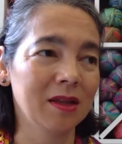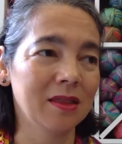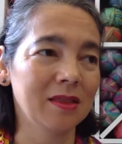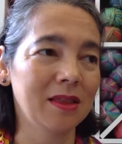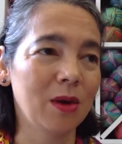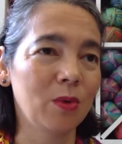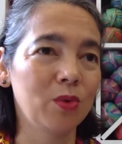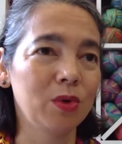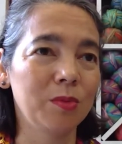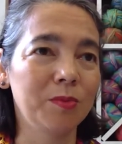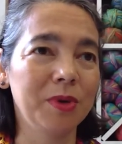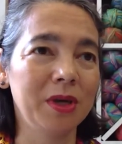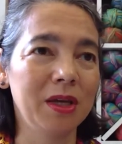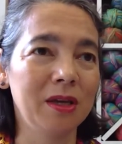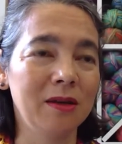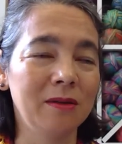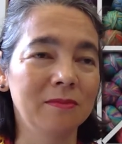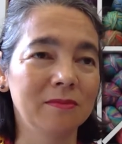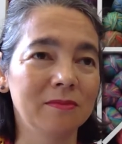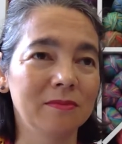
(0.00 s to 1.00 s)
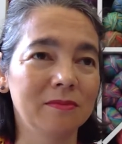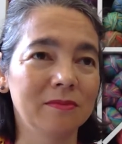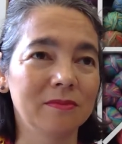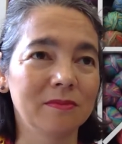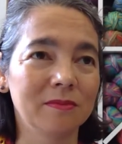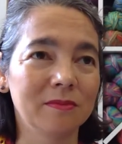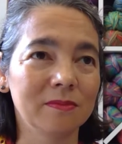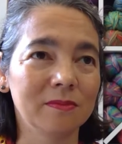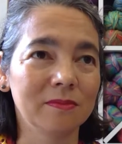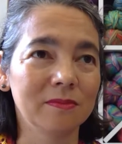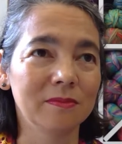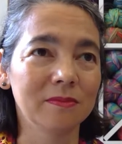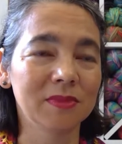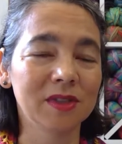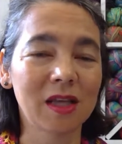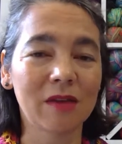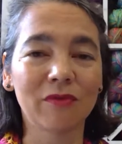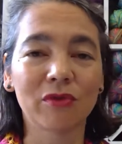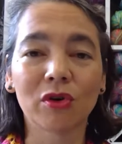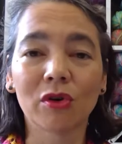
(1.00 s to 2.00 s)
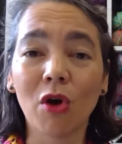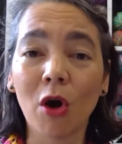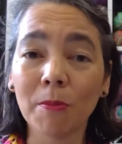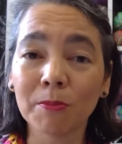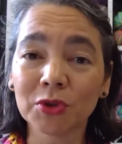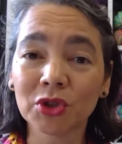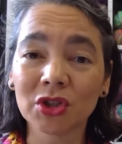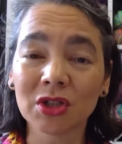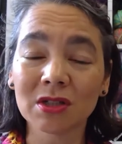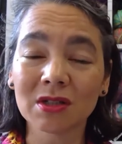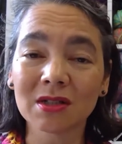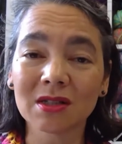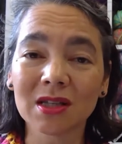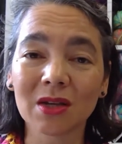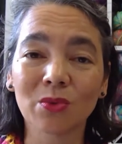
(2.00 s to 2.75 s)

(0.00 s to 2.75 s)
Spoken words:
there will be several options,